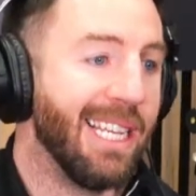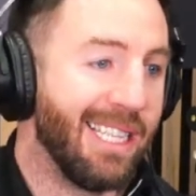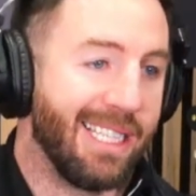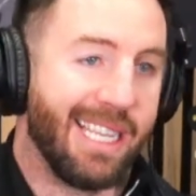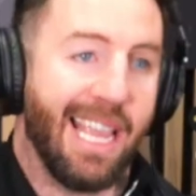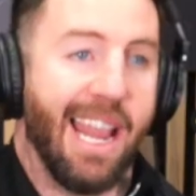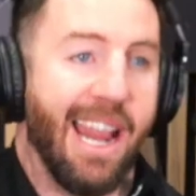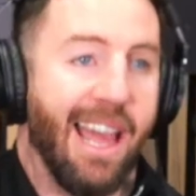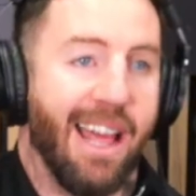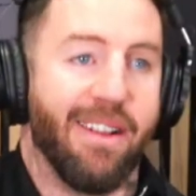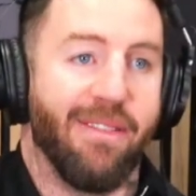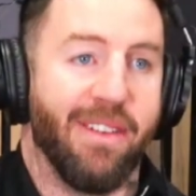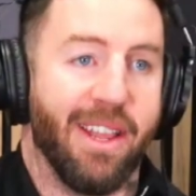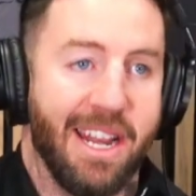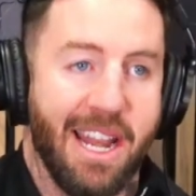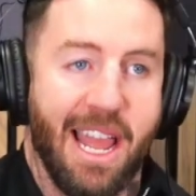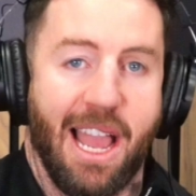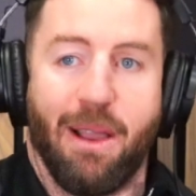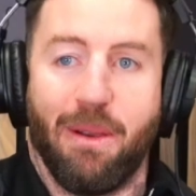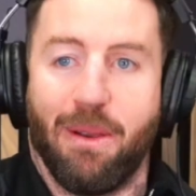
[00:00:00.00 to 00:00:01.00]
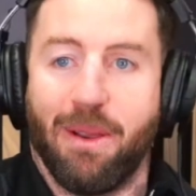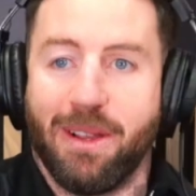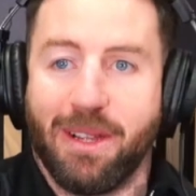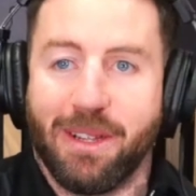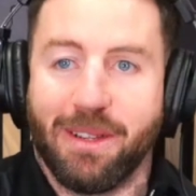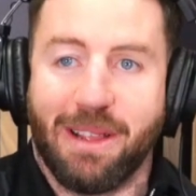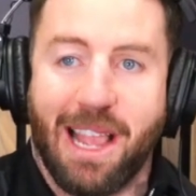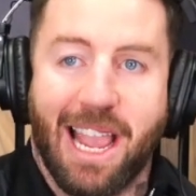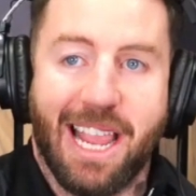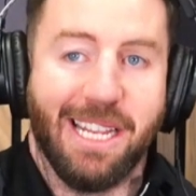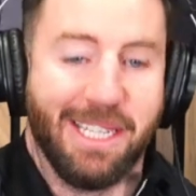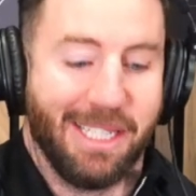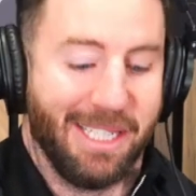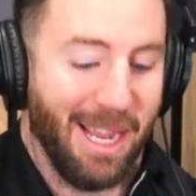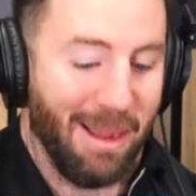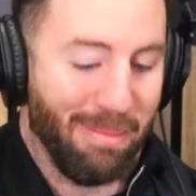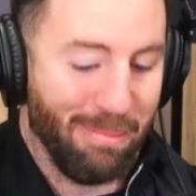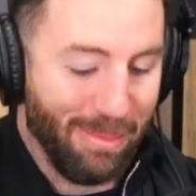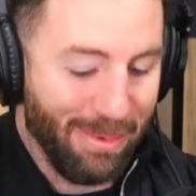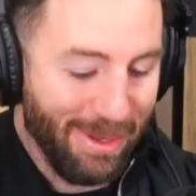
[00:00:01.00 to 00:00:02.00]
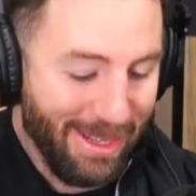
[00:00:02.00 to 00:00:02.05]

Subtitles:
Just get out of here now, ASAP.